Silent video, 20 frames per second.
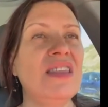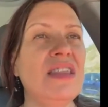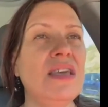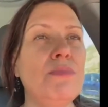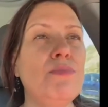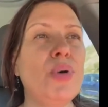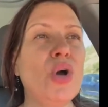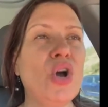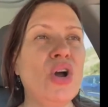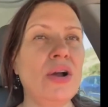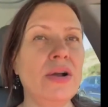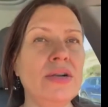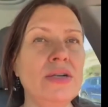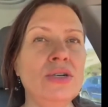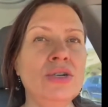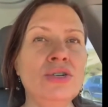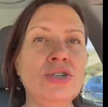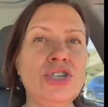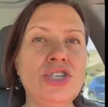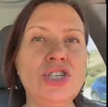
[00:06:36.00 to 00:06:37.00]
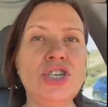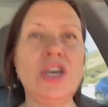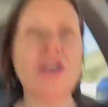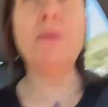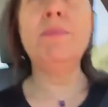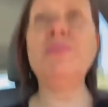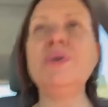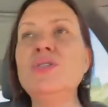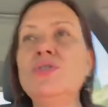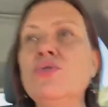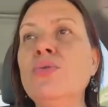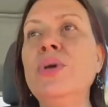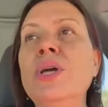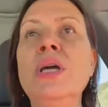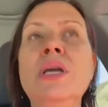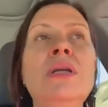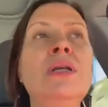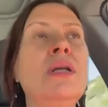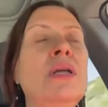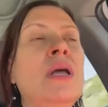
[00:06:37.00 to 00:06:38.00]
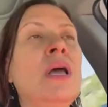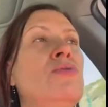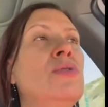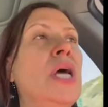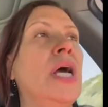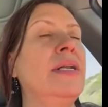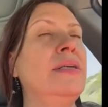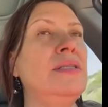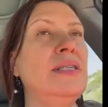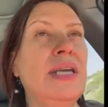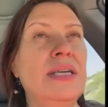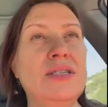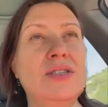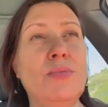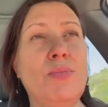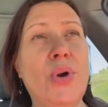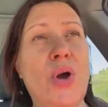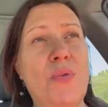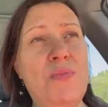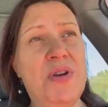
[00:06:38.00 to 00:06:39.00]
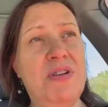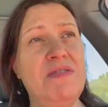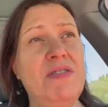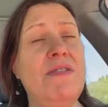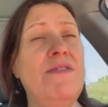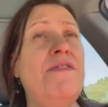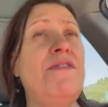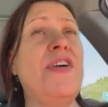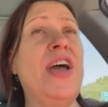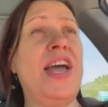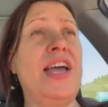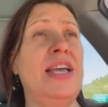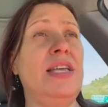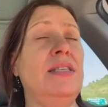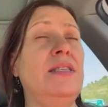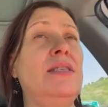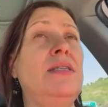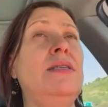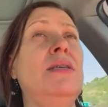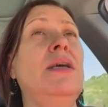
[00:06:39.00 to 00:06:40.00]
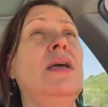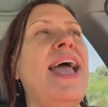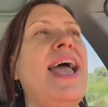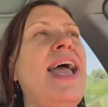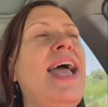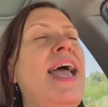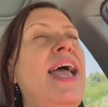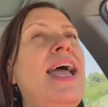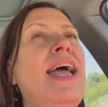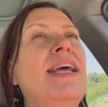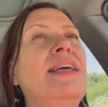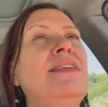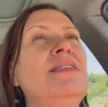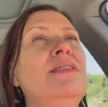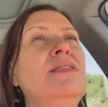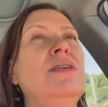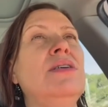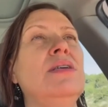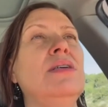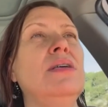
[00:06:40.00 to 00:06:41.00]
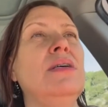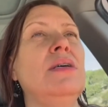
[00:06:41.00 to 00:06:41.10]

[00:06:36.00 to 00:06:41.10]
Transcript: the partnership between United States Department of Defense and